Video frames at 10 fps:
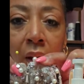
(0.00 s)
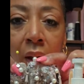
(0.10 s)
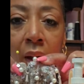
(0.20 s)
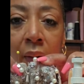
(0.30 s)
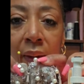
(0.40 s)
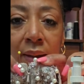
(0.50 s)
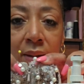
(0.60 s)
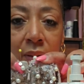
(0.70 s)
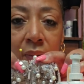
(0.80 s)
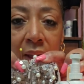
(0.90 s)
All right.
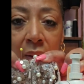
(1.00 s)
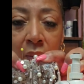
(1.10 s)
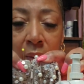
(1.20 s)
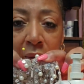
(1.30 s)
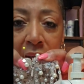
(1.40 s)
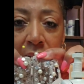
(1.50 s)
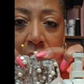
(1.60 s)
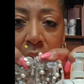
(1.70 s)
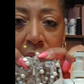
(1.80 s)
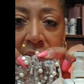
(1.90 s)
So now we're back
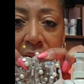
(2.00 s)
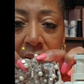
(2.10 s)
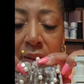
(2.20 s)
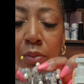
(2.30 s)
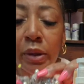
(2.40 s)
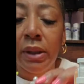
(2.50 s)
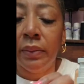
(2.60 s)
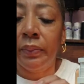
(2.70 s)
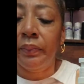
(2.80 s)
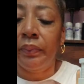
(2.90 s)
where we need to be.
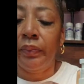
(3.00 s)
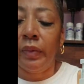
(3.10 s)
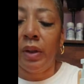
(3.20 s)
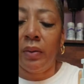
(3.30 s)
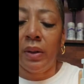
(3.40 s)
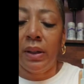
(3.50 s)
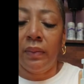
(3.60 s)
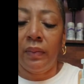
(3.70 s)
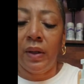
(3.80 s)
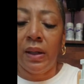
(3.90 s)
All right.
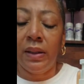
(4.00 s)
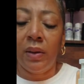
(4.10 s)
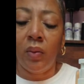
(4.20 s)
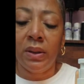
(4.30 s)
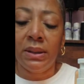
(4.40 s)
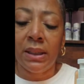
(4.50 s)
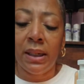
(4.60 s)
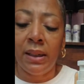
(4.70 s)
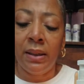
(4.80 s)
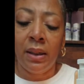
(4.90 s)
We got that one
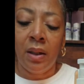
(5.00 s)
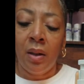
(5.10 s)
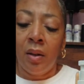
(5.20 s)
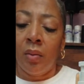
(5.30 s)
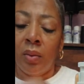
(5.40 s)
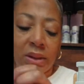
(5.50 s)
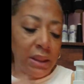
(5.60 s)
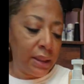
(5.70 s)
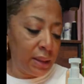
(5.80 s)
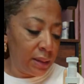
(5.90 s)
side. Once I
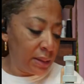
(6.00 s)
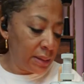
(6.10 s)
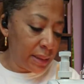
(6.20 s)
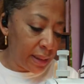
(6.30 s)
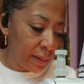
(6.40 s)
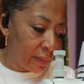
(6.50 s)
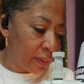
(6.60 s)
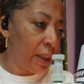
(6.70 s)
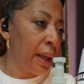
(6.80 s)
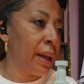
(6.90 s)
get this down,
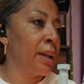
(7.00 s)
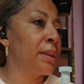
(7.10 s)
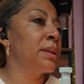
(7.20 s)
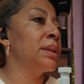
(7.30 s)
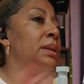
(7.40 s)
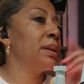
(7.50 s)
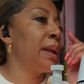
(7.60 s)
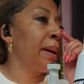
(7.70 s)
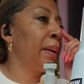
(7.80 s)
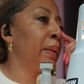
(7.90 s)
hand stitch
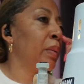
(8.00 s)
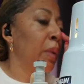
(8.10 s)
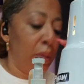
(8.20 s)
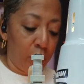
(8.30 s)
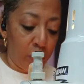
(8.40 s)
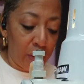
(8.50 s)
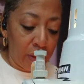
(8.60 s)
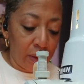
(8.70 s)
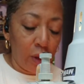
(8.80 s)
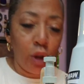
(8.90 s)
down, put
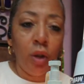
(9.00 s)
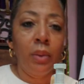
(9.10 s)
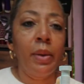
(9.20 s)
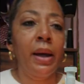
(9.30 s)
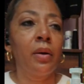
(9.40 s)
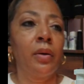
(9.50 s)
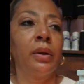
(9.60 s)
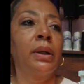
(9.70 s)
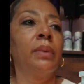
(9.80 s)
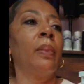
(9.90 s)
the hook back
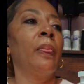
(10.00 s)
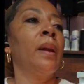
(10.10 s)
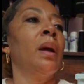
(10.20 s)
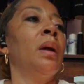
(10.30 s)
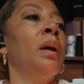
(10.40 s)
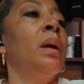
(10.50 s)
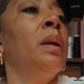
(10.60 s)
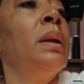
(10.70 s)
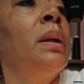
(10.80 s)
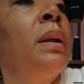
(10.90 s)
on it,
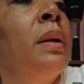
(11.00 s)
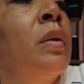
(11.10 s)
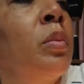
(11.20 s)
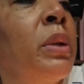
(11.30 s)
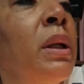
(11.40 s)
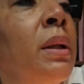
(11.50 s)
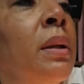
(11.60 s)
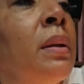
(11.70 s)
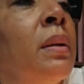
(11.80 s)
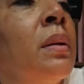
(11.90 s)
then it'll be
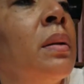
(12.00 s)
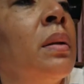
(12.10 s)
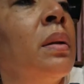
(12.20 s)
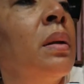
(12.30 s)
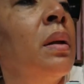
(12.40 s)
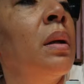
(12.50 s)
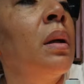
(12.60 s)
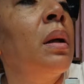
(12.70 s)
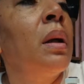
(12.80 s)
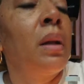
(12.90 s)

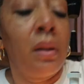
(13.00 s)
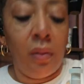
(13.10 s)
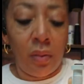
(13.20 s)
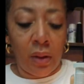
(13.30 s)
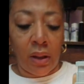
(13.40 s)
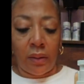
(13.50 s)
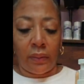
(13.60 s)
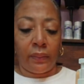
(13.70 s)
okay.